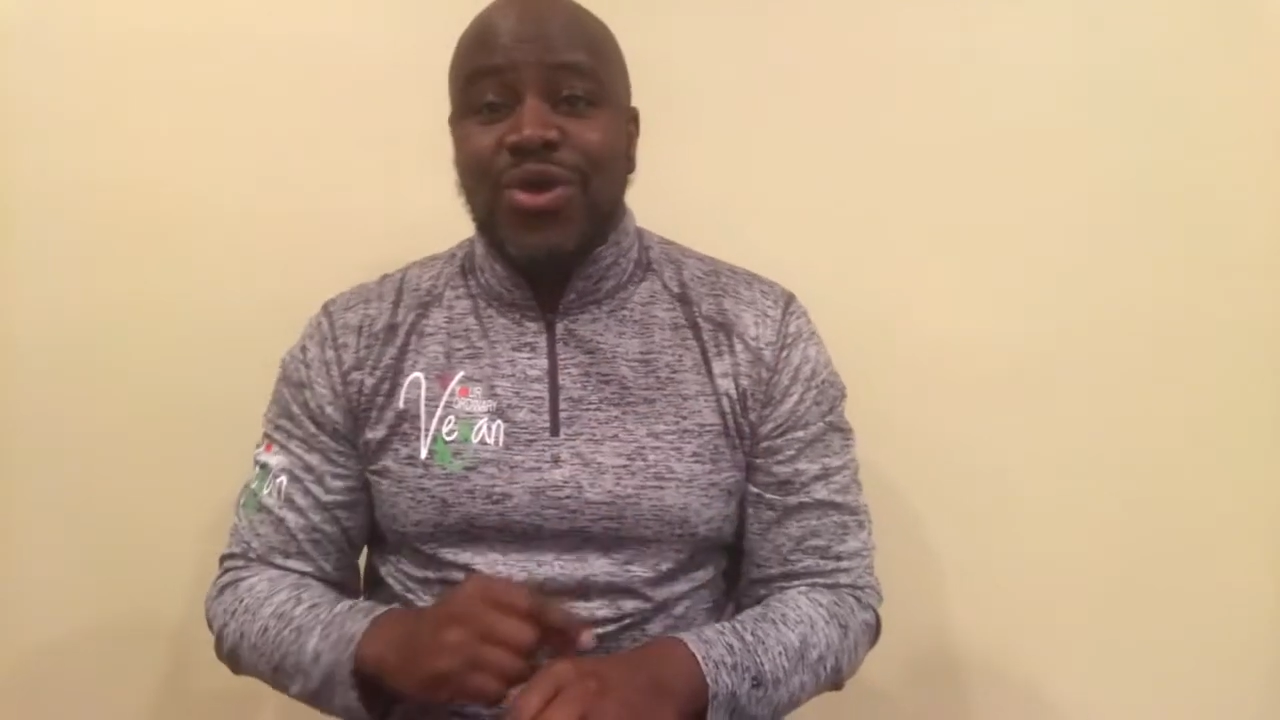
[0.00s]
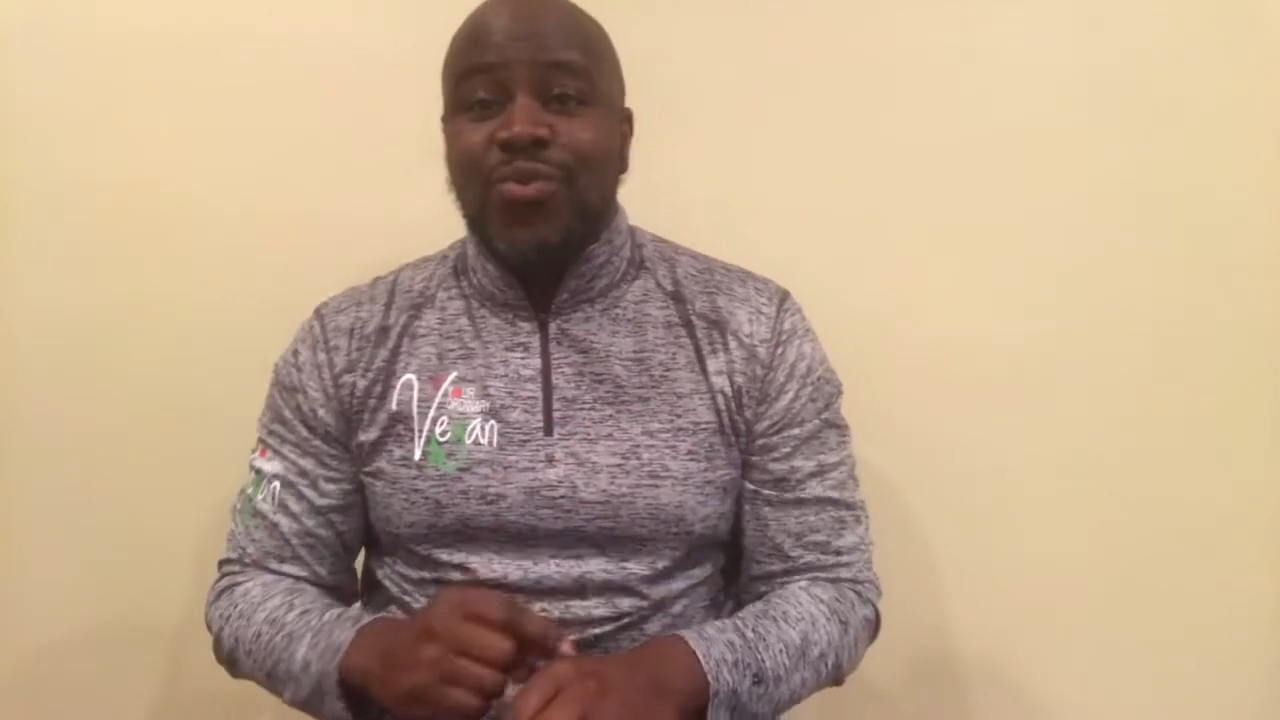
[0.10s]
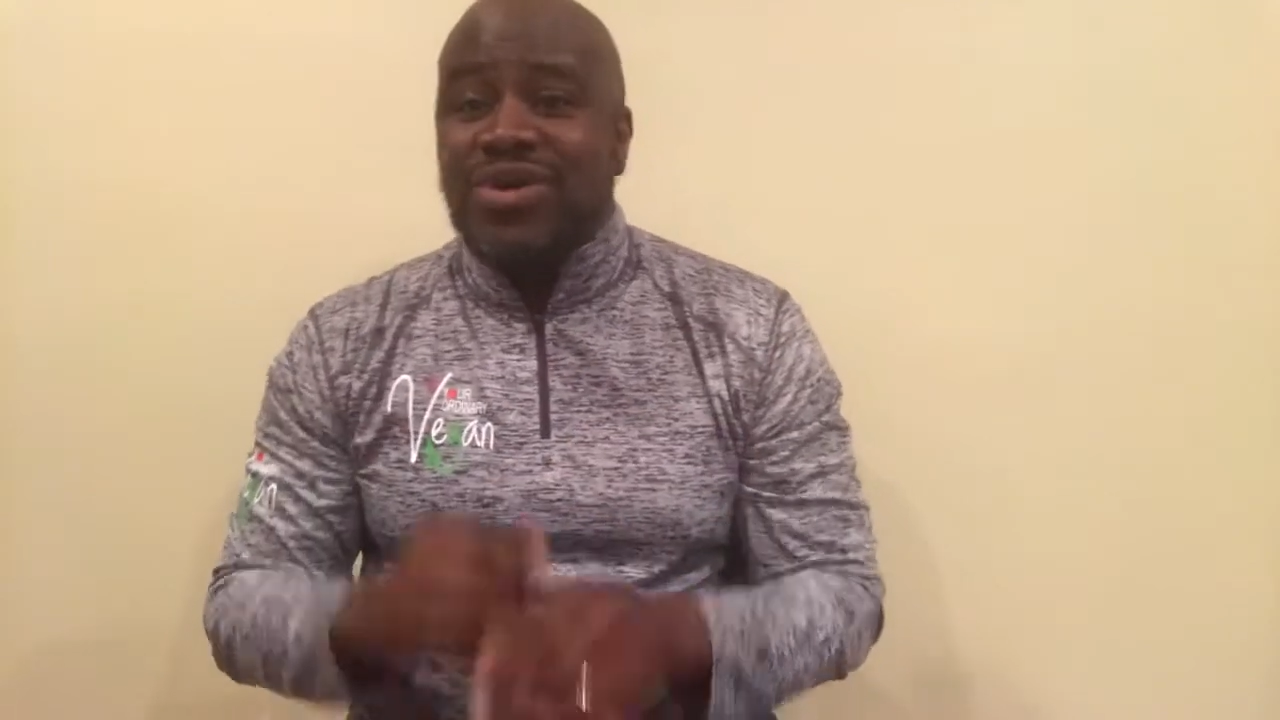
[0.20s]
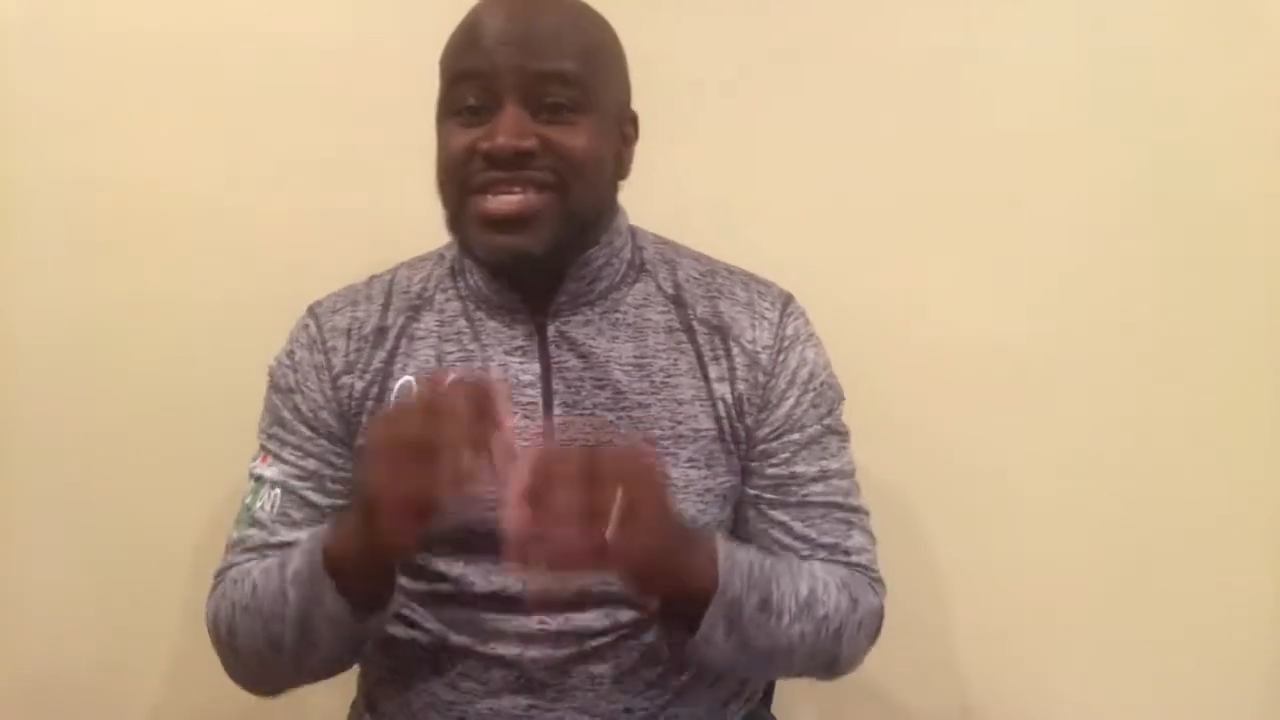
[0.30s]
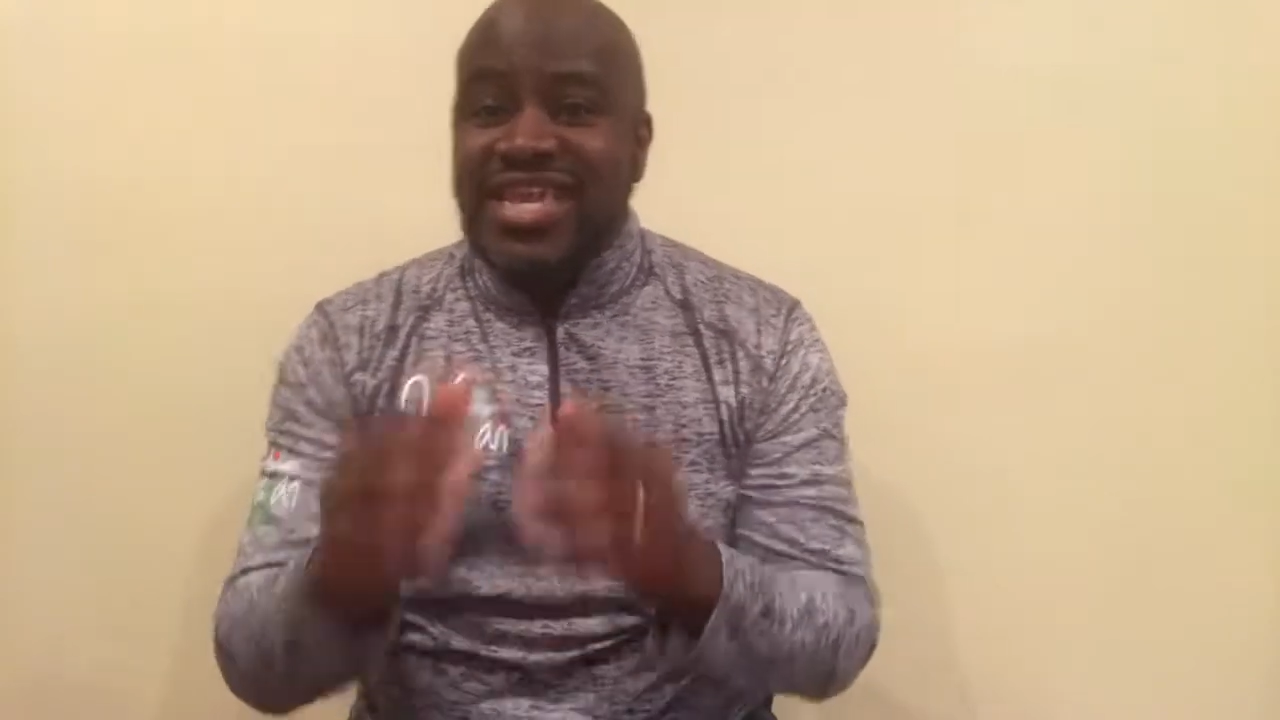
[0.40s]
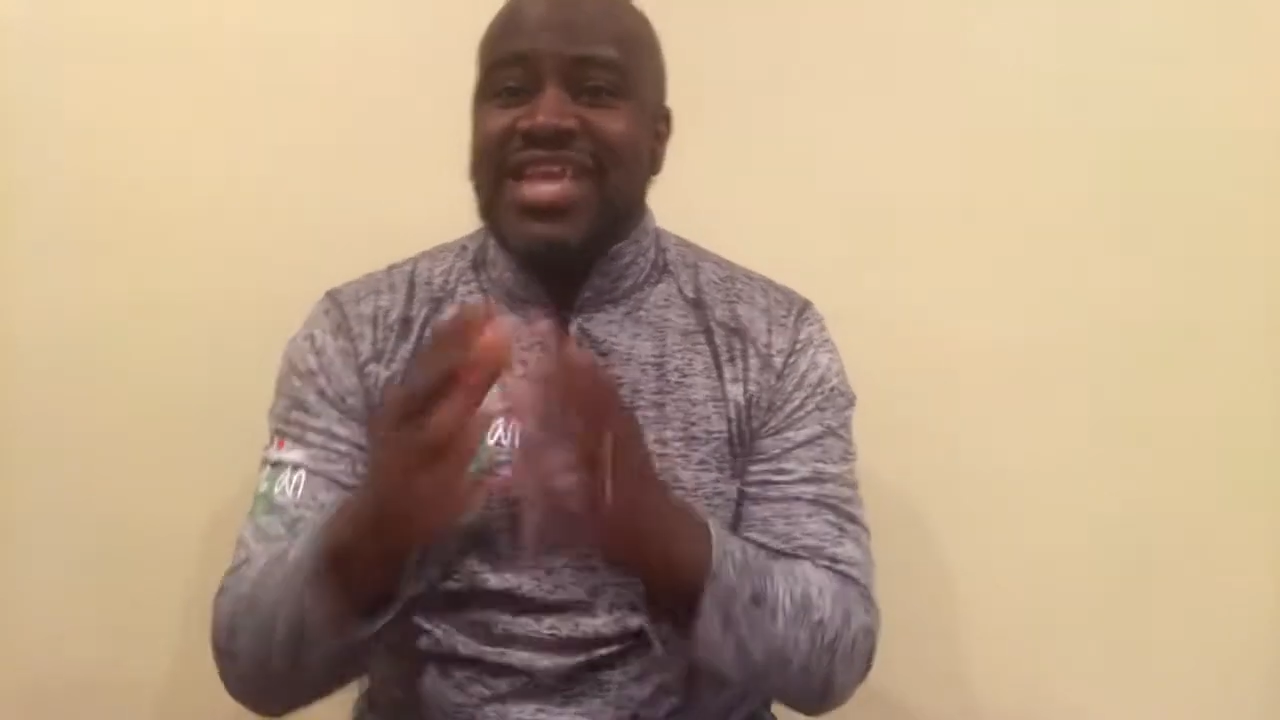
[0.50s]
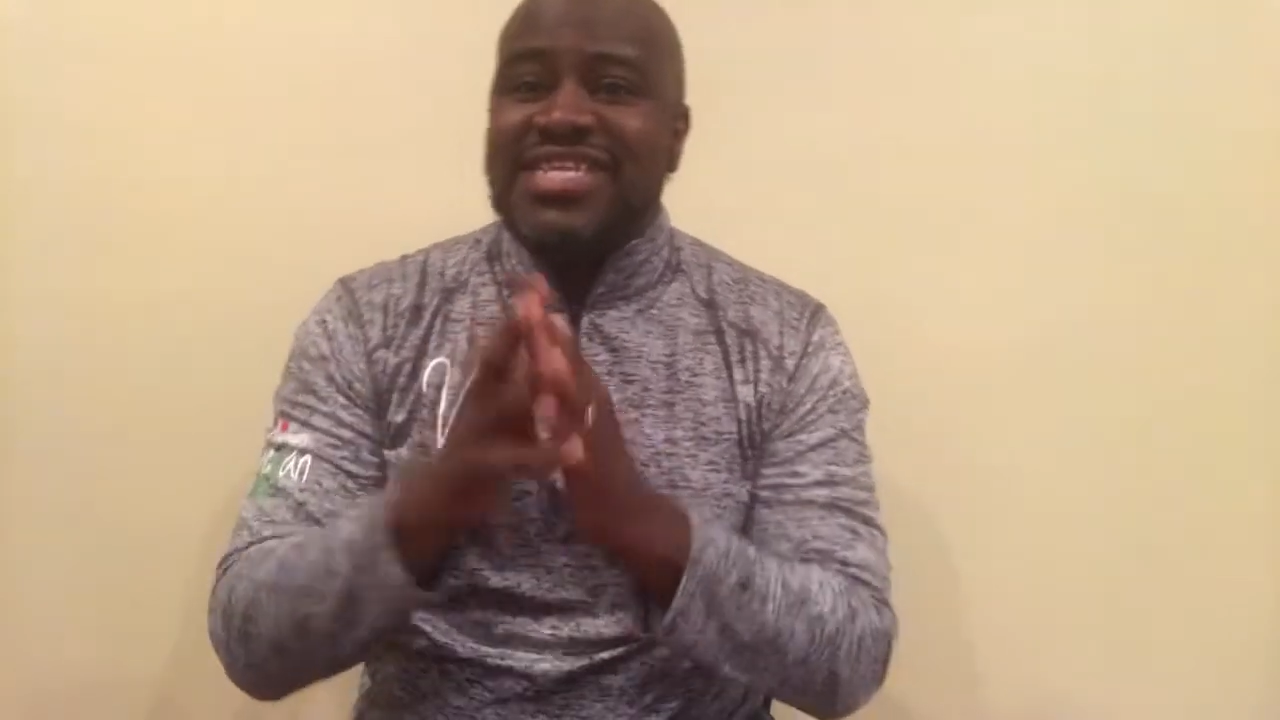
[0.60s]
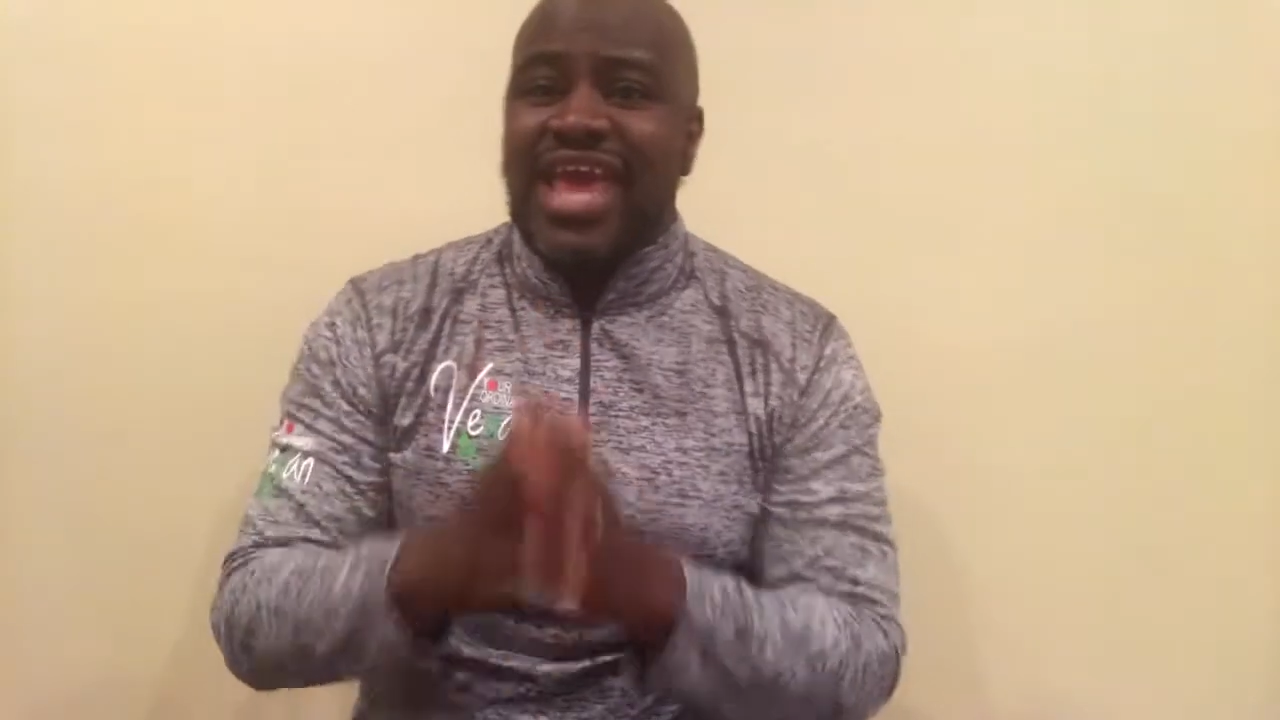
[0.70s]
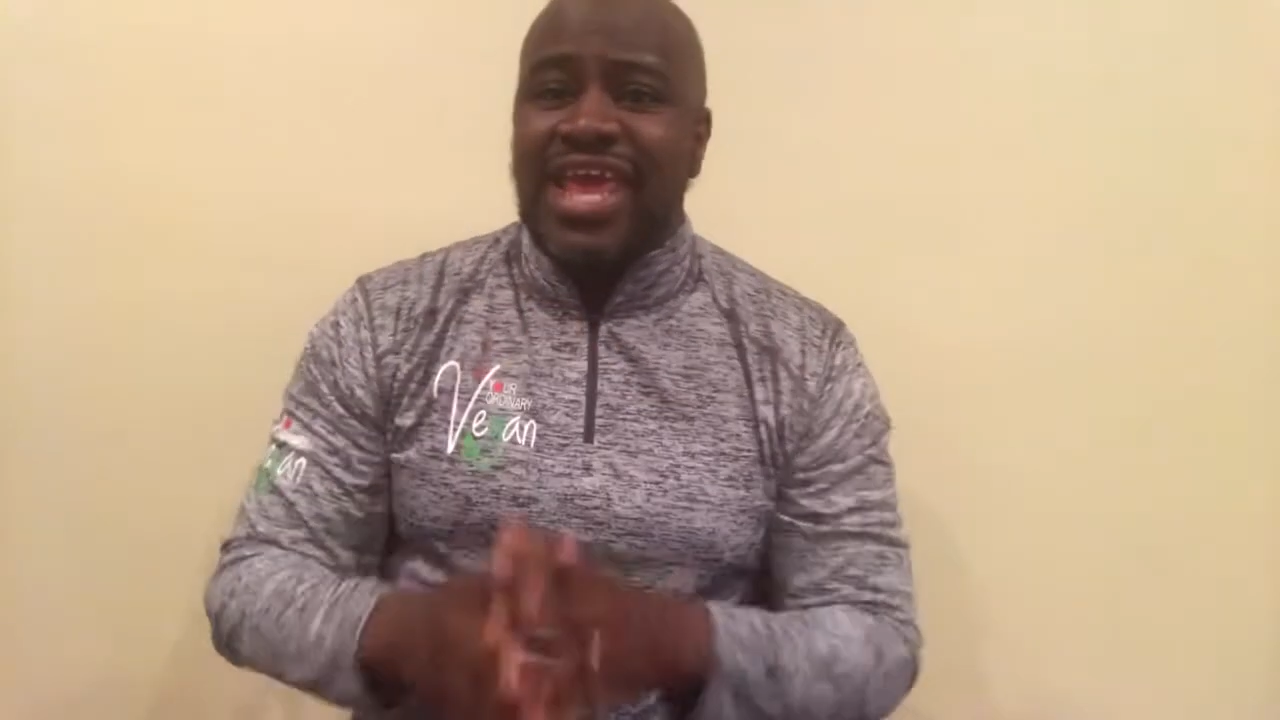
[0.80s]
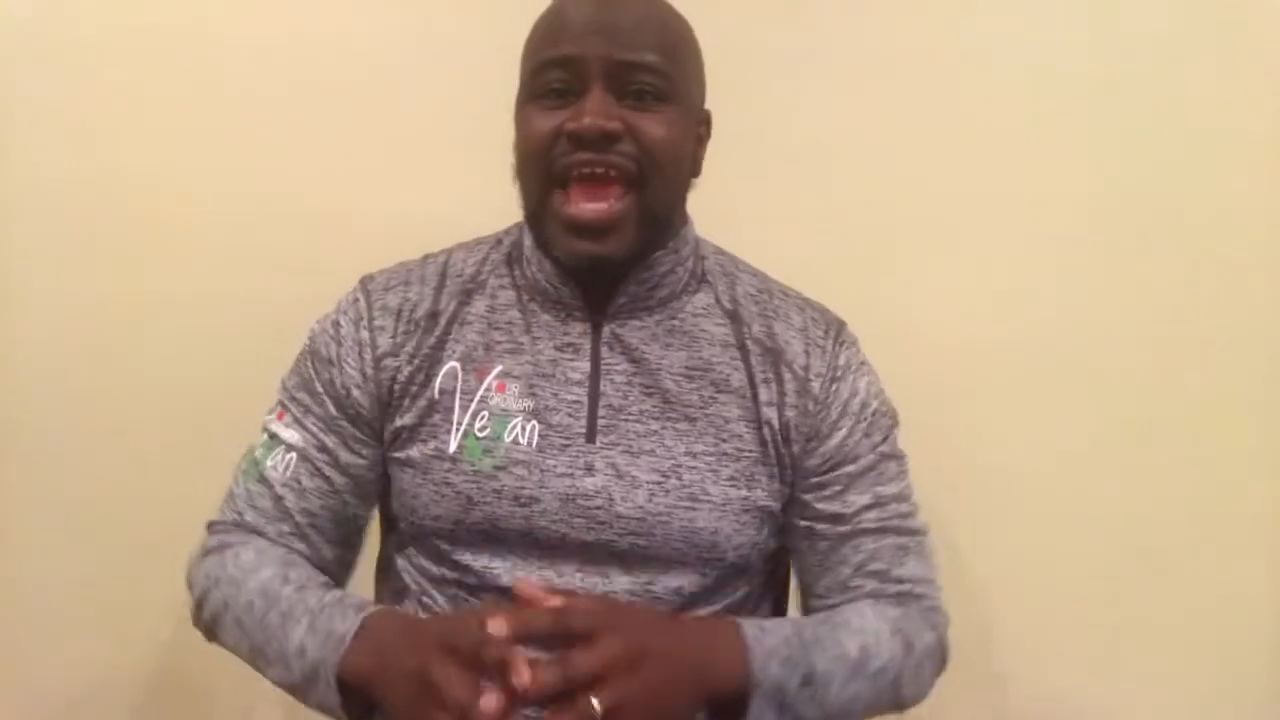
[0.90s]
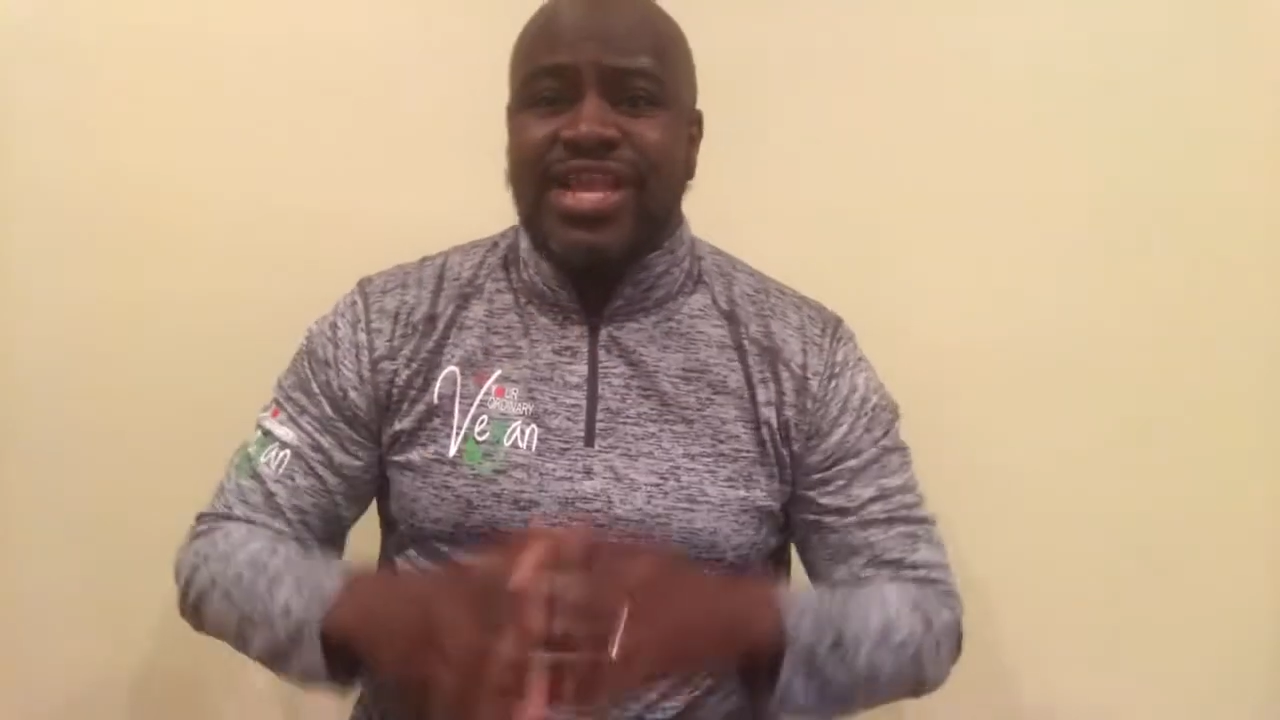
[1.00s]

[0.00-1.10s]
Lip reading: will dictate